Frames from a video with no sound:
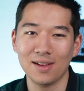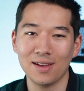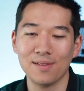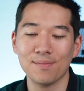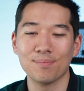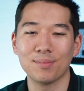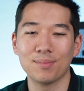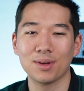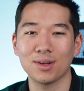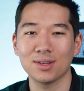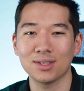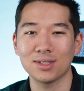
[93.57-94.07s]

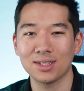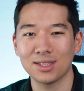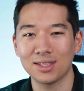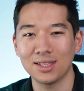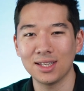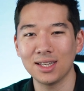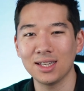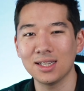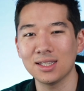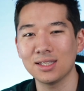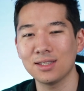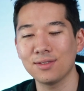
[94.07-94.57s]
Because the
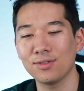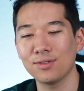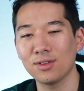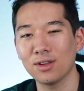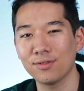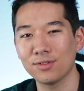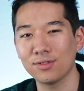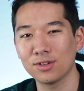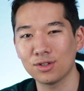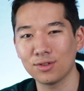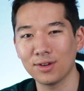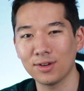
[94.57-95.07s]
thing is, if you have a
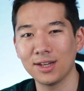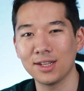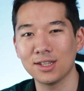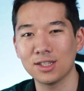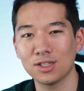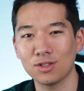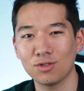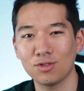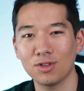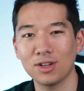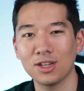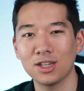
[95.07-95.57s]
trading
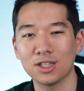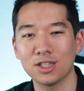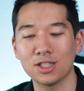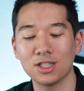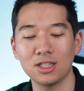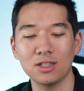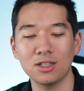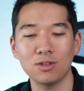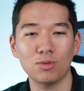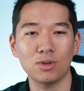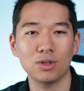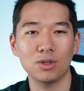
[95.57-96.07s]

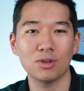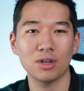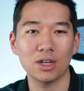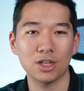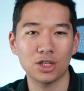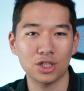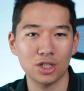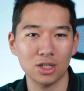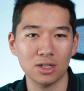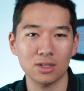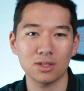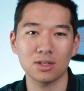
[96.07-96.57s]
strategy where you
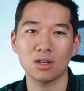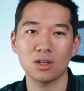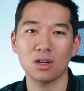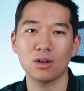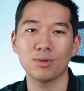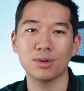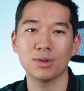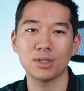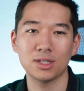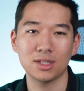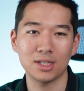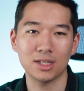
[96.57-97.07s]
adjust
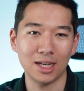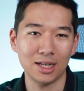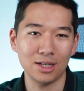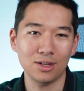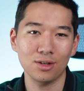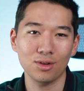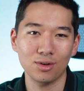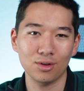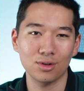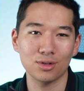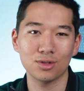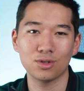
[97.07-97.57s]
hours
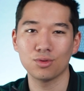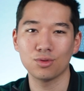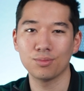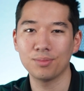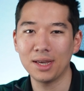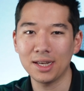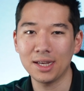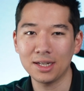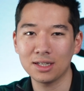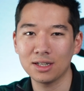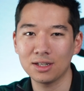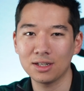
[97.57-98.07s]
$10 to
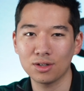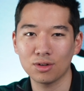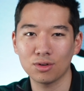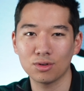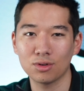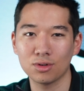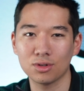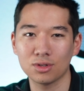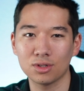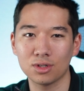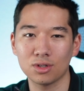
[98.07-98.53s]
make $10,